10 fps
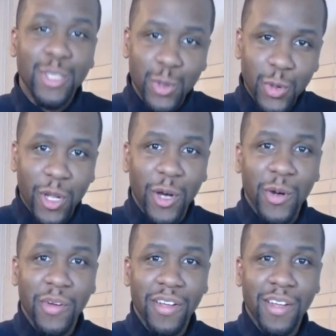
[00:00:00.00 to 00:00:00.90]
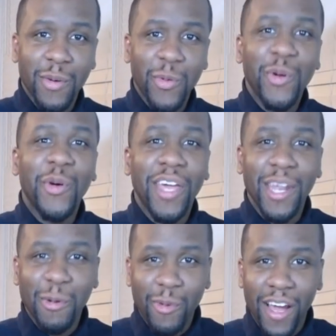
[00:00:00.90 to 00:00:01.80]
We're going to get
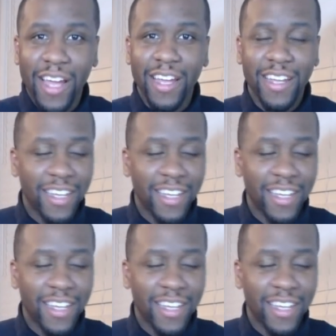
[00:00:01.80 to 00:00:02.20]
it right.